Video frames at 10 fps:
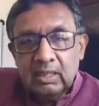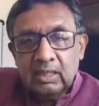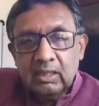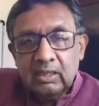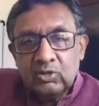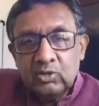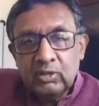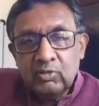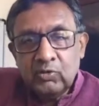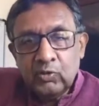So they were
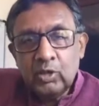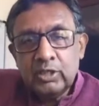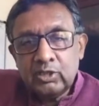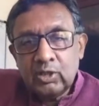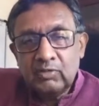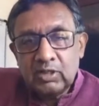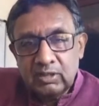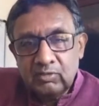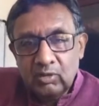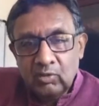foolish to have the
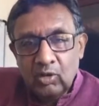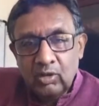Civil War,